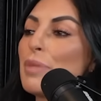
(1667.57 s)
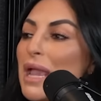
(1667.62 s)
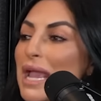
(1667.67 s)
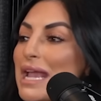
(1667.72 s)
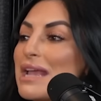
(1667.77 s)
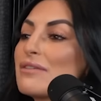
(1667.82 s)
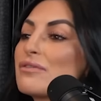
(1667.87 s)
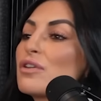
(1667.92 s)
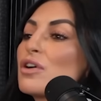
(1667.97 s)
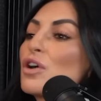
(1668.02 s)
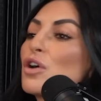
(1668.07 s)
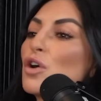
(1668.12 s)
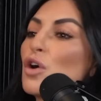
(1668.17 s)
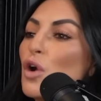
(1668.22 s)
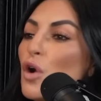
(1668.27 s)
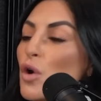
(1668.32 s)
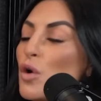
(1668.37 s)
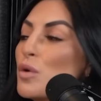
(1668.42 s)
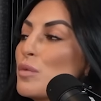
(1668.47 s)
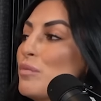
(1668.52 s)
pave her
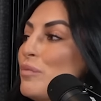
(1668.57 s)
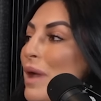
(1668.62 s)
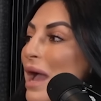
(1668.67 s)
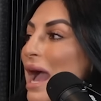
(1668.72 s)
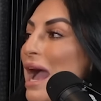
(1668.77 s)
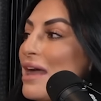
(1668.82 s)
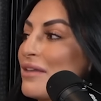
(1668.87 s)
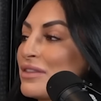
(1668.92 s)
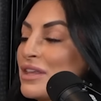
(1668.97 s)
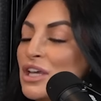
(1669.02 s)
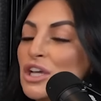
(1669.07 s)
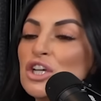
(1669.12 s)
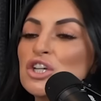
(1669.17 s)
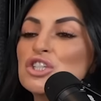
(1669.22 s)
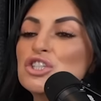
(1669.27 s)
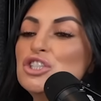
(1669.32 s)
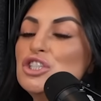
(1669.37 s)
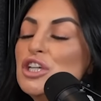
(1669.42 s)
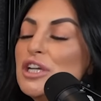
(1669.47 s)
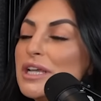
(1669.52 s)
own path.
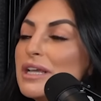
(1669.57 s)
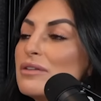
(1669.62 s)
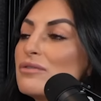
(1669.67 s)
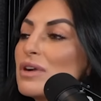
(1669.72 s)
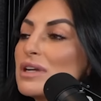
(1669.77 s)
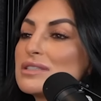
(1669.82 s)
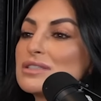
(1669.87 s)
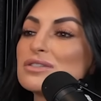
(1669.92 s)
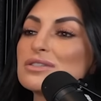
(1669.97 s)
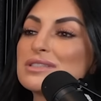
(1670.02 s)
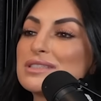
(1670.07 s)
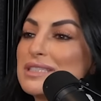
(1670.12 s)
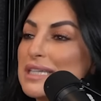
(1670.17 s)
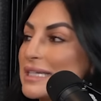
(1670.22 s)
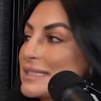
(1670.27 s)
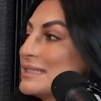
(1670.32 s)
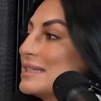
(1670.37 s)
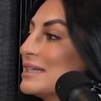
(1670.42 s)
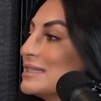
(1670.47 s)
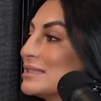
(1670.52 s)
She can wrestle
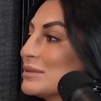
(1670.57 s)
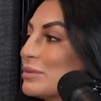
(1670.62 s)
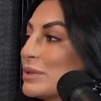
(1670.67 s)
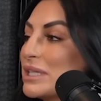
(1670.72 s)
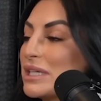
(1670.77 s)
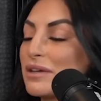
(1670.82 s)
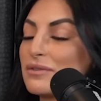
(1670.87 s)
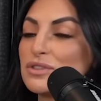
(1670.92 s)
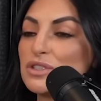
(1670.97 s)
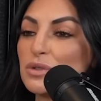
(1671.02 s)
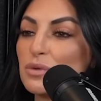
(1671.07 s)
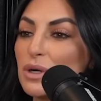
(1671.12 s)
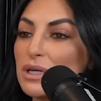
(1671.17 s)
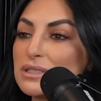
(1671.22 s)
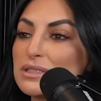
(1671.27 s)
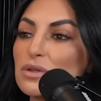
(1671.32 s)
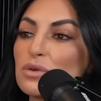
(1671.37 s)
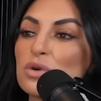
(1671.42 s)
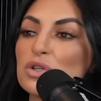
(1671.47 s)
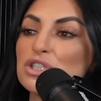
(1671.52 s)
6 nights a week if she
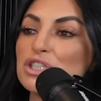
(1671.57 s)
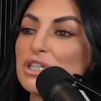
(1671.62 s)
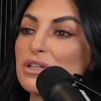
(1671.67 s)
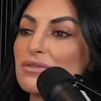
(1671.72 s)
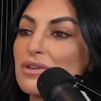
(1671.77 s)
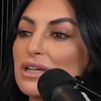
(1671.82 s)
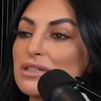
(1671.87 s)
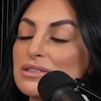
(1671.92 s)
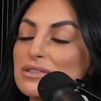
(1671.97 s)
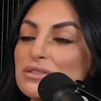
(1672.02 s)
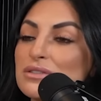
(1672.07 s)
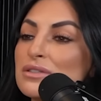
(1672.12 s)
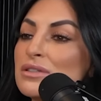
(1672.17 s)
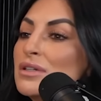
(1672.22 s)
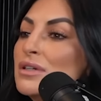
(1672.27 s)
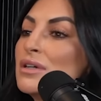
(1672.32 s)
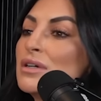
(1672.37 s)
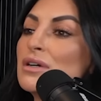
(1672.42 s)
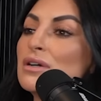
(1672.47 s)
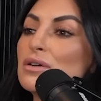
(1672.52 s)
wants, or she can
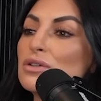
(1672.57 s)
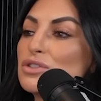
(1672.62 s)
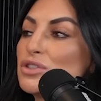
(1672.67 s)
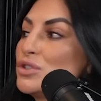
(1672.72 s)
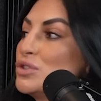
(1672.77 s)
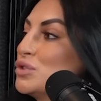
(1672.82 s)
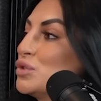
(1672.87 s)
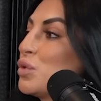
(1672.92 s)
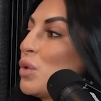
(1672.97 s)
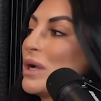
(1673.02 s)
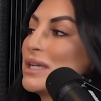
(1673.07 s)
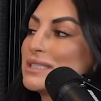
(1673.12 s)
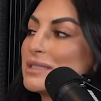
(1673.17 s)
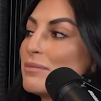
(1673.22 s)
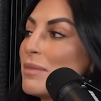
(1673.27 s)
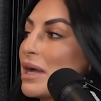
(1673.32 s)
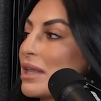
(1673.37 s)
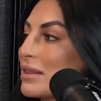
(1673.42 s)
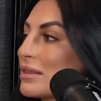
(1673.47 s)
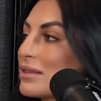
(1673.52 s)
wrestle twice a
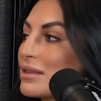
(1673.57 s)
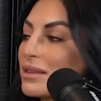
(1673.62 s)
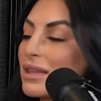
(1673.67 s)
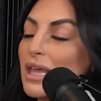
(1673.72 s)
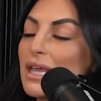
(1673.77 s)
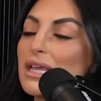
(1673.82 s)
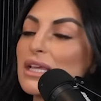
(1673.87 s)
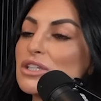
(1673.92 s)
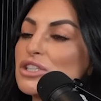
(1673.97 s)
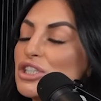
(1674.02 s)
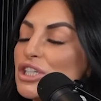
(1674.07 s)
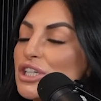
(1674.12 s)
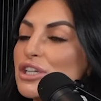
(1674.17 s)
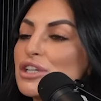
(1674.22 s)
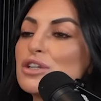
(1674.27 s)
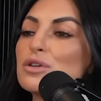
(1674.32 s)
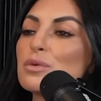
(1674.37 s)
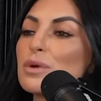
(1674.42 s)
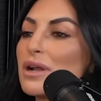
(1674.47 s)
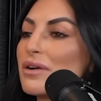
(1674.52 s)
month. Like, she
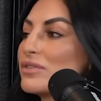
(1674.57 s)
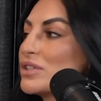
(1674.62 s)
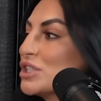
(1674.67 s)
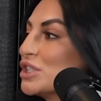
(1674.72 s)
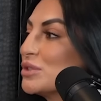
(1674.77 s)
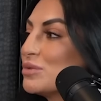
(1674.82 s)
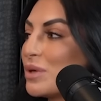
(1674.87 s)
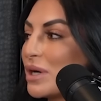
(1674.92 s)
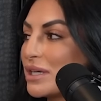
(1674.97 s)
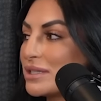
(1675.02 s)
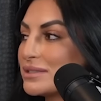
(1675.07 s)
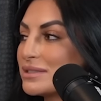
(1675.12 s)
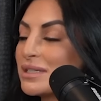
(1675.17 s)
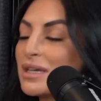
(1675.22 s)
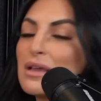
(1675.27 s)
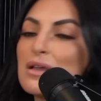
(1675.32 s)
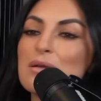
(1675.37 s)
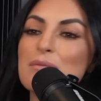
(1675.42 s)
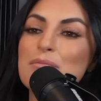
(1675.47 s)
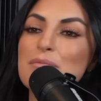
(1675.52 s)
can do whatever she wants,
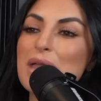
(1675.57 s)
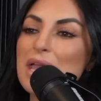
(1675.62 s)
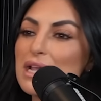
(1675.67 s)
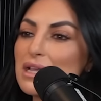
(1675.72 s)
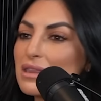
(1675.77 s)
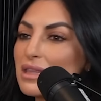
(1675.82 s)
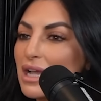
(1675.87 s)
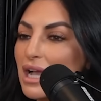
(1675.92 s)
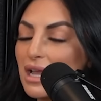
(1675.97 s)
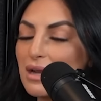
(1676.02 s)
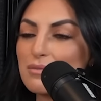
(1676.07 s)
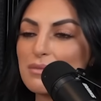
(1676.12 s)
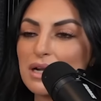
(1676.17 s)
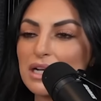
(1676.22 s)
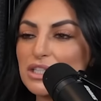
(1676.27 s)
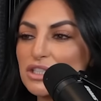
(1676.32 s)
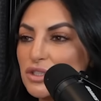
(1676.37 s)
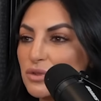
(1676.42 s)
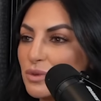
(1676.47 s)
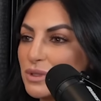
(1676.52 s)
make the kind of
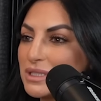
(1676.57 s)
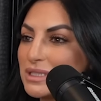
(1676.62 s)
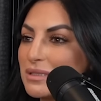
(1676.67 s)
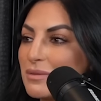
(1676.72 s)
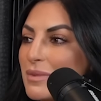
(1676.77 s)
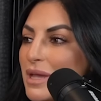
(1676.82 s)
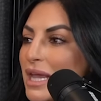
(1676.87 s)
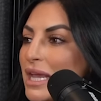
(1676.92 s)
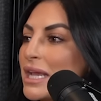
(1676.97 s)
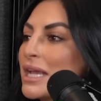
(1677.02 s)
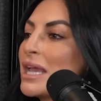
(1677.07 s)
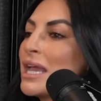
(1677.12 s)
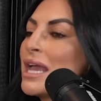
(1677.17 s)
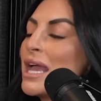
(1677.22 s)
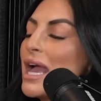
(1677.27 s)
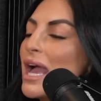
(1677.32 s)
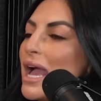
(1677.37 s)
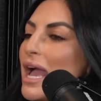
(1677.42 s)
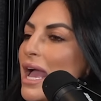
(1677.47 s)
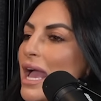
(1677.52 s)
money she wants to make.
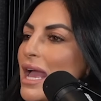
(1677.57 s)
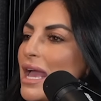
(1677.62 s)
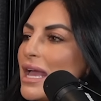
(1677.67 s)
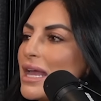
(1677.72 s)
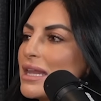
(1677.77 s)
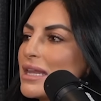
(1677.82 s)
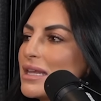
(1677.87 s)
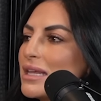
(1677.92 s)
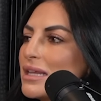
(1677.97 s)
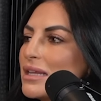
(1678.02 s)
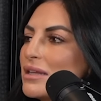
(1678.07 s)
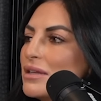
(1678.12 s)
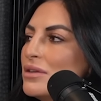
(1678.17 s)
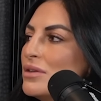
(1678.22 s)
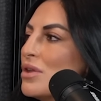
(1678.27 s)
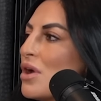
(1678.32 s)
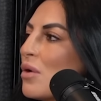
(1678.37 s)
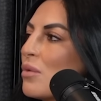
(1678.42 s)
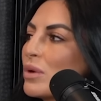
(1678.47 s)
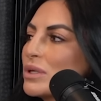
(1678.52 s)
And
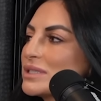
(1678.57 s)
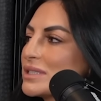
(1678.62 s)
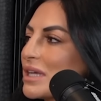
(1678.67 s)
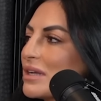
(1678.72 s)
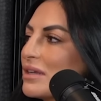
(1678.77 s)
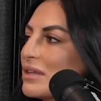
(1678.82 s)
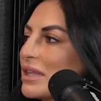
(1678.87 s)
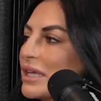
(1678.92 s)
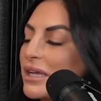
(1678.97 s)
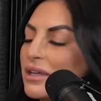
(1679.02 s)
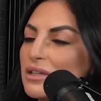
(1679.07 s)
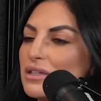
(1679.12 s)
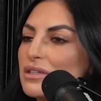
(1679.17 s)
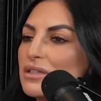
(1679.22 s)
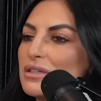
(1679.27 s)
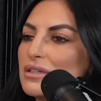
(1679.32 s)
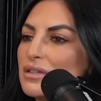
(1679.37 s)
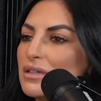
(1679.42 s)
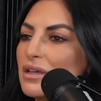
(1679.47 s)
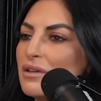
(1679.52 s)
no one's gonna, like,
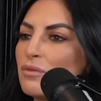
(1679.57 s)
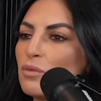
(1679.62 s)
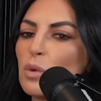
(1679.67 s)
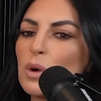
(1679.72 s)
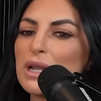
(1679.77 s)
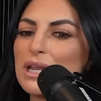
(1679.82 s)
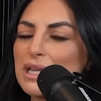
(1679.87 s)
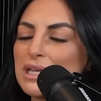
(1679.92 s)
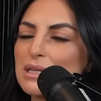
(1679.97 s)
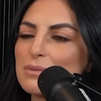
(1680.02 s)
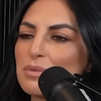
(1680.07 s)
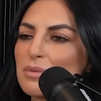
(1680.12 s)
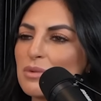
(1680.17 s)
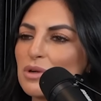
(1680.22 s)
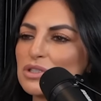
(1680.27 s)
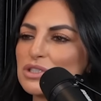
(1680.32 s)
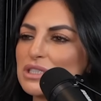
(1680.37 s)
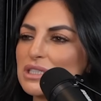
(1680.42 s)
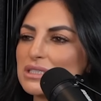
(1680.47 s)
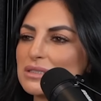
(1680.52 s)
if one indie
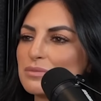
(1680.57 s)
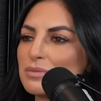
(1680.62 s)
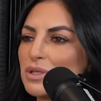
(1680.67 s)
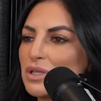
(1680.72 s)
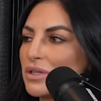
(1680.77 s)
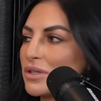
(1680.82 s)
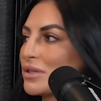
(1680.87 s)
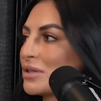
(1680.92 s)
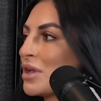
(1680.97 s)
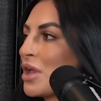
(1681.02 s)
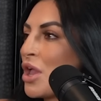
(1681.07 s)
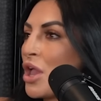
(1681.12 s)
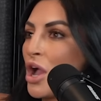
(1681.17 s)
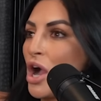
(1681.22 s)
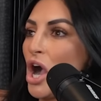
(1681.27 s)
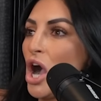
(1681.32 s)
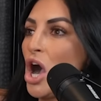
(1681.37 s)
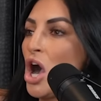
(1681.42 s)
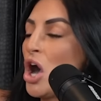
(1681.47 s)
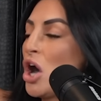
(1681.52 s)
promotion doesn't book her,
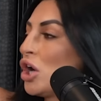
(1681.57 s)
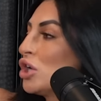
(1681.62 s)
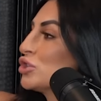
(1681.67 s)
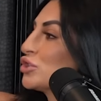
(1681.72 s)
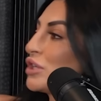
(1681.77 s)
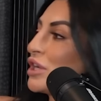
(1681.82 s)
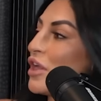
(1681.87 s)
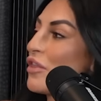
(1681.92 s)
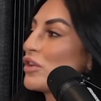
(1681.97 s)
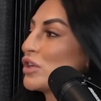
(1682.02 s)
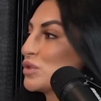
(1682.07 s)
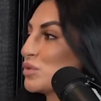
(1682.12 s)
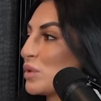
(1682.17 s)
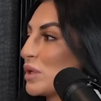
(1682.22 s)
100 others